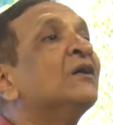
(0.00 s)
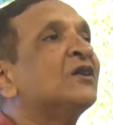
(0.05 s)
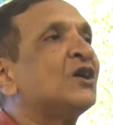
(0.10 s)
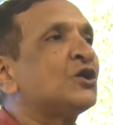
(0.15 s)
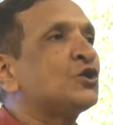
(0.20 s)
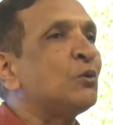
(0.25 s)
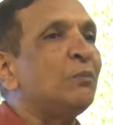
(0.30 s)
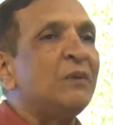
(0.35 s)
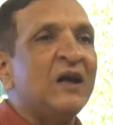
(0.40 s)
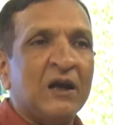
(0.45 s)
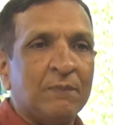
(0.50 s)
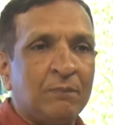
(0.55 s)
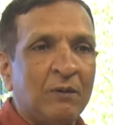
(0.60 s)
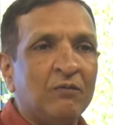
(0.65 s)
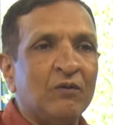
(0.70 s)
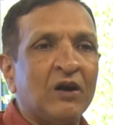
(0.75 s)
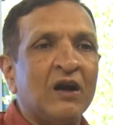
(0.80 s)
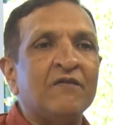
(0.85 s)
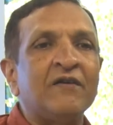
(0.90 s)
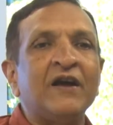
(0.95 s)
just to make
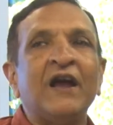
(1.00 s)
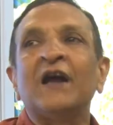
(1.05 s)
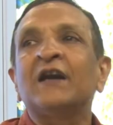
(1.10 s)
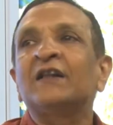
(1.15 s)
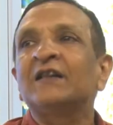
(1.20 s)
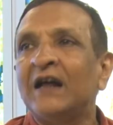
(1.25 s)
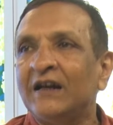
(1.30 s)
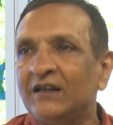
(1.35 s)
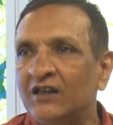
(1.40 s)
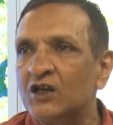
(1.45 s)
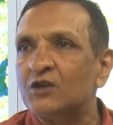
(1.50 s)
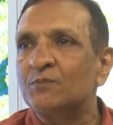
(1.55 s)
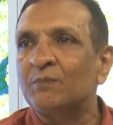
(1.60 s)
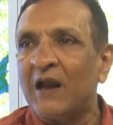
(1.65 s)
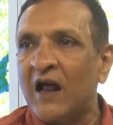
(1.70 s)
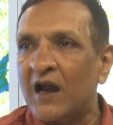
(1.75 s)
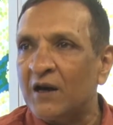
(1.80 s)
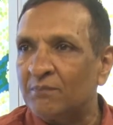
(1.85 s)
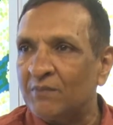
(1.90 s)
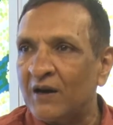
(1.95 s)
people aware that this
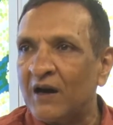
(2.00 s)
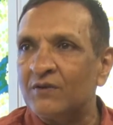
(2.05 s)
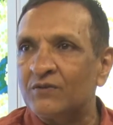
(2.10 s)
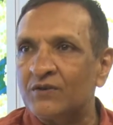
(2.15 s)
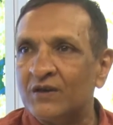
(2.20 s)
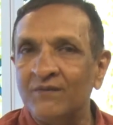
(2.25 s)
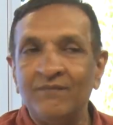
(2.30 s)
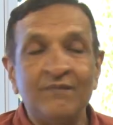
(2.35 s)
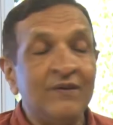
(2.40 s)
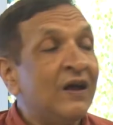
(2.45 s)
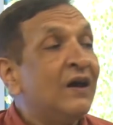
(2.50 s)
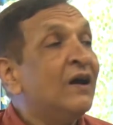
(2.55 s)
plan scheme.